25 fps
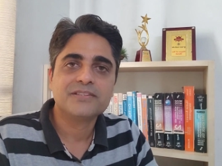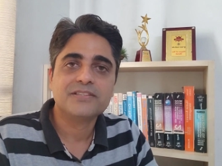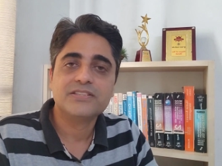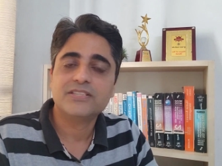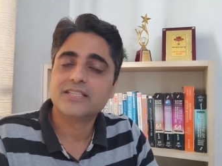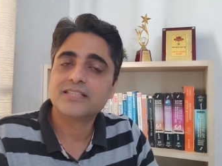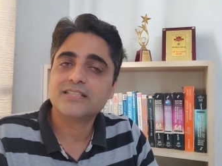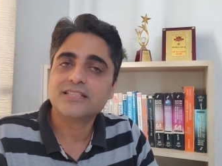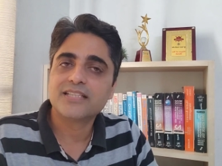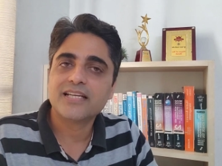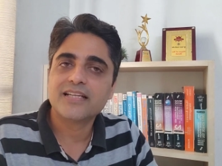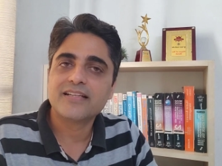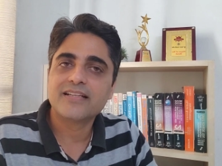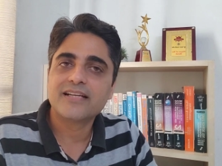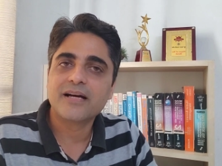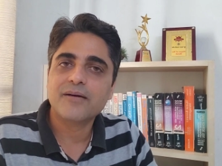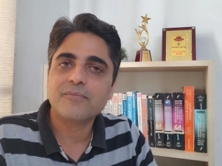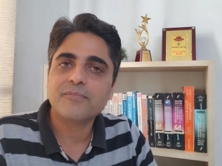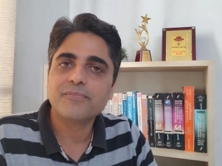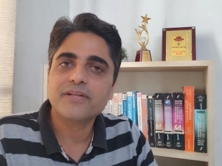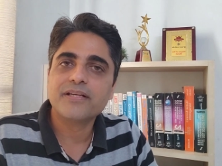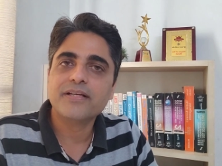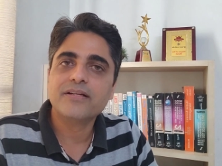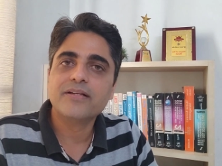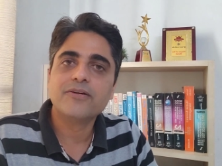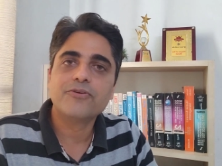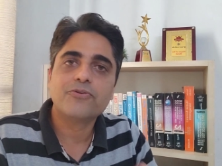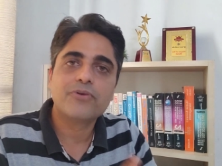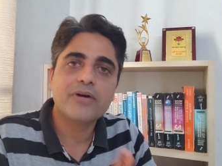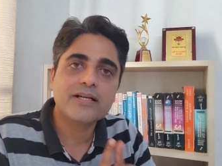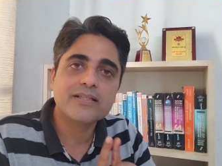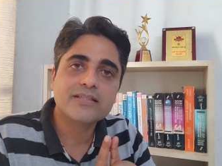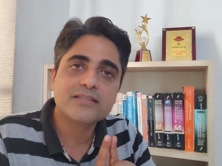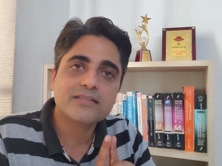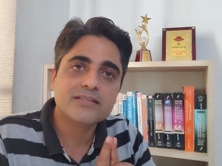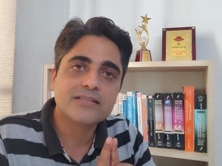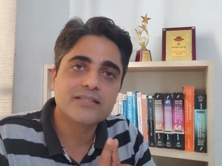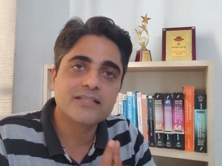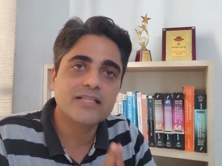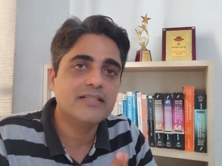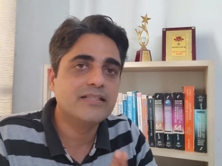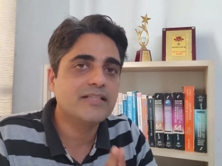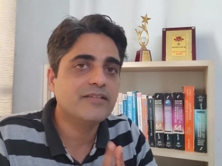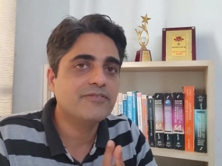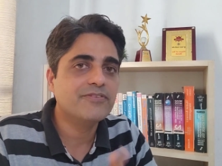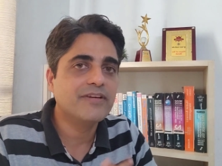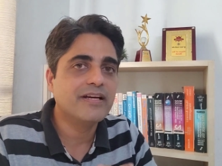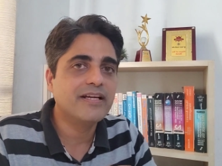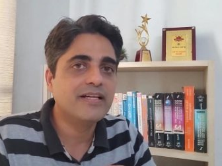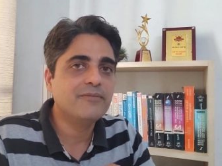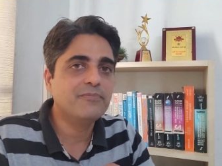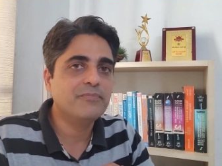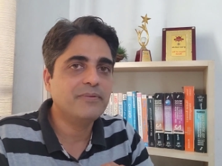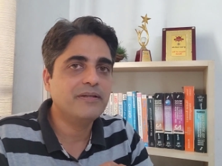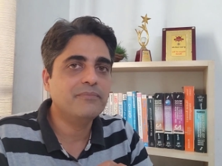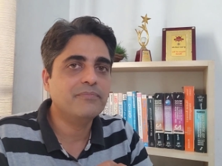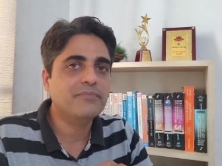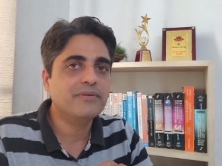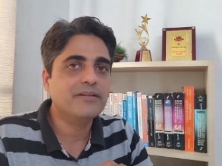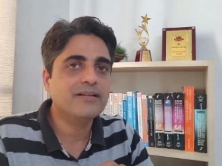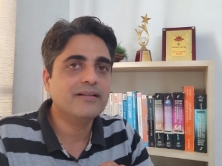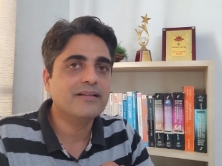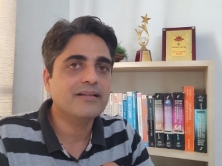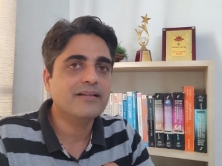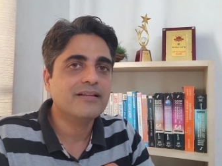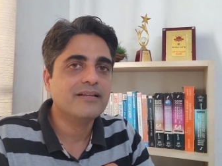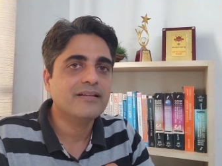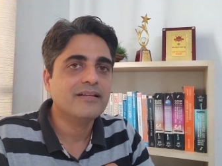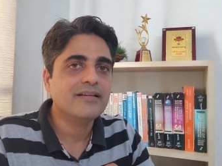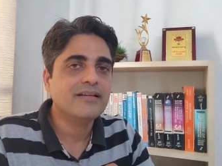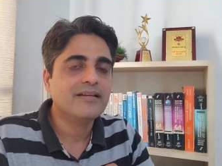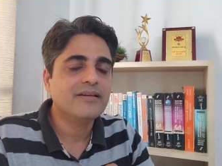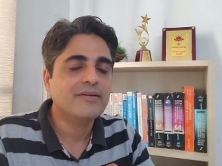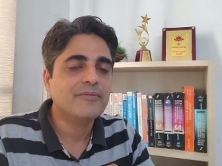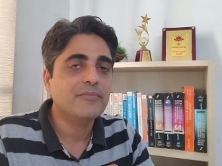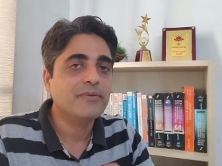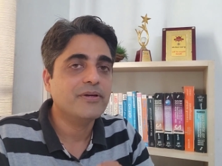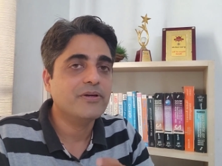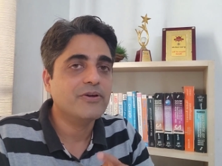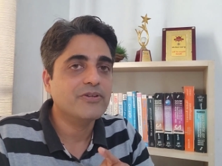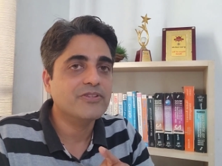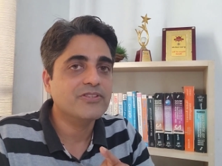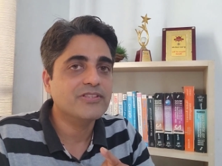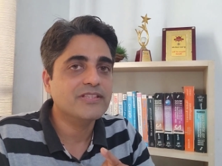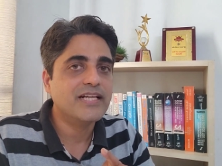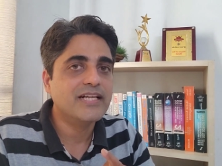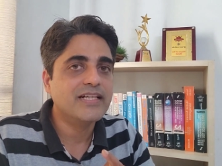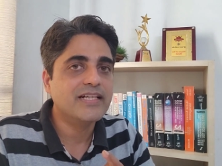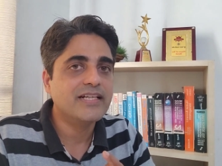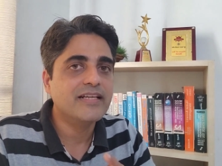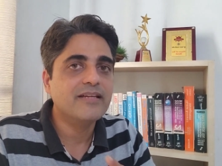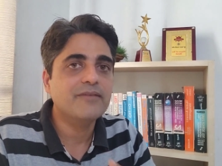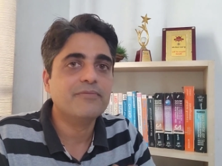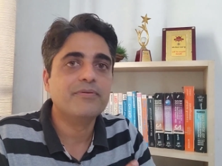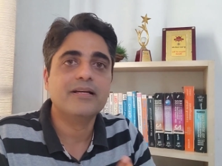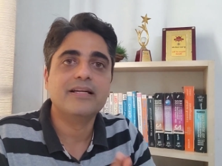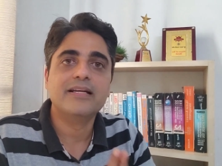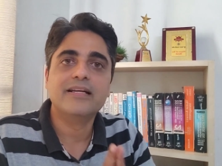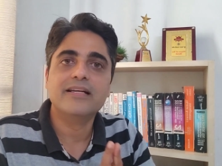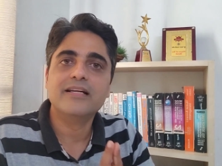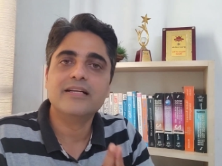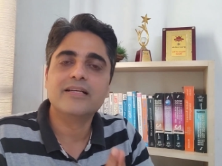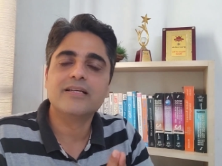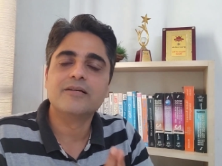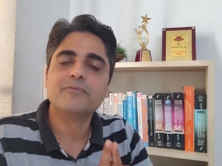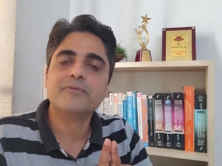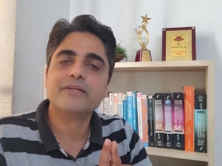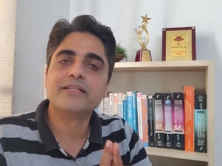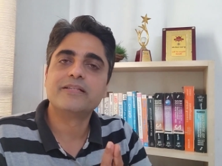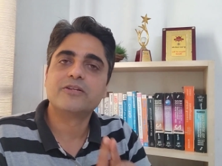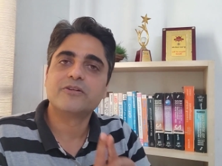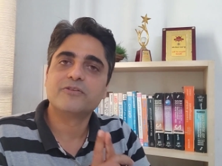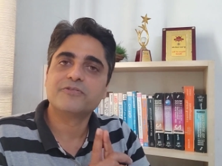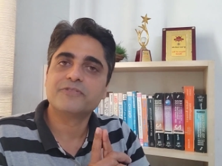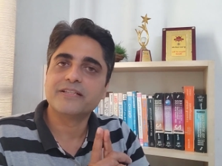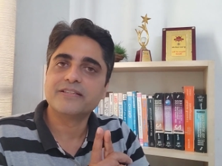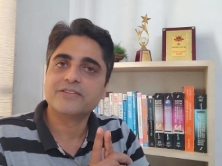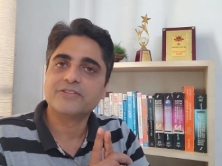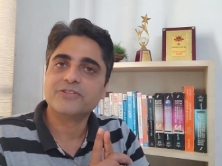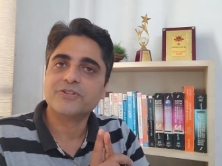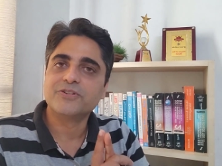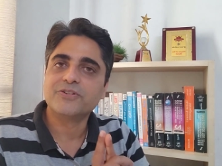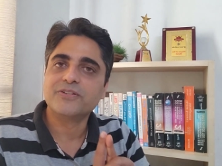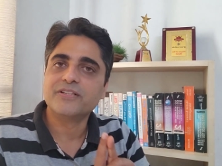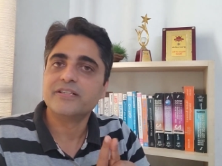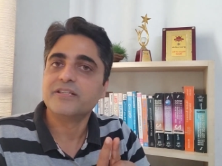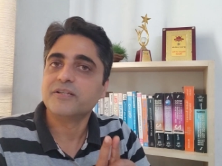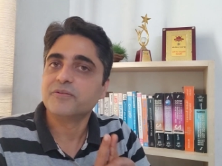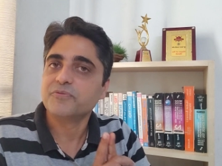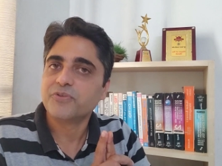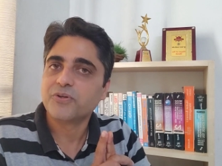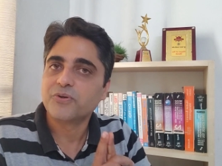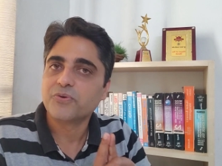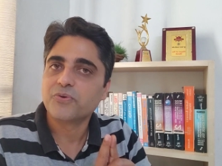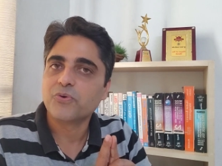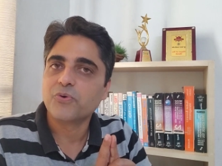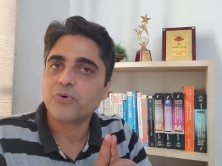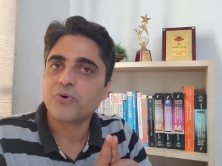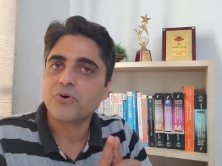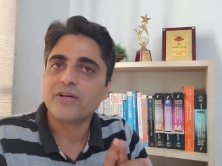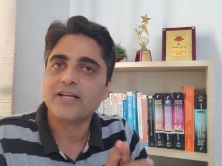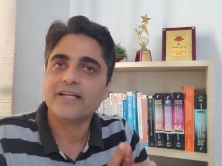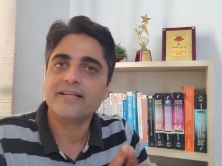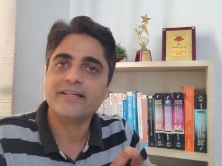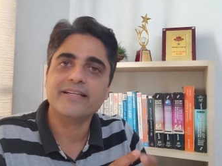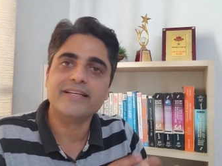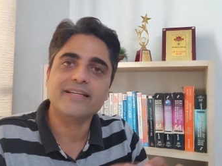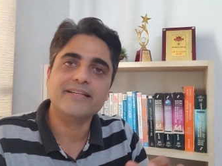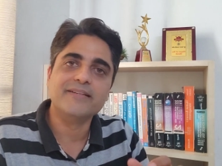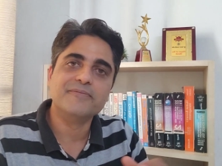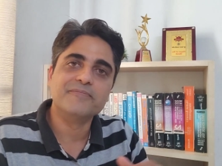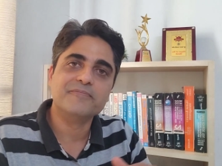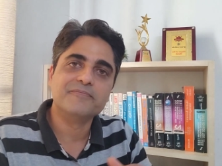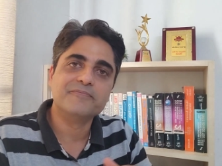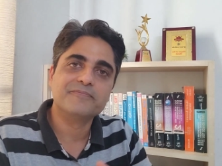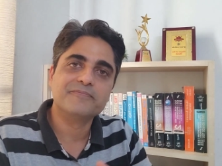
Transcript: Just that company requires certified people because that gave a little bit of assurity for quality.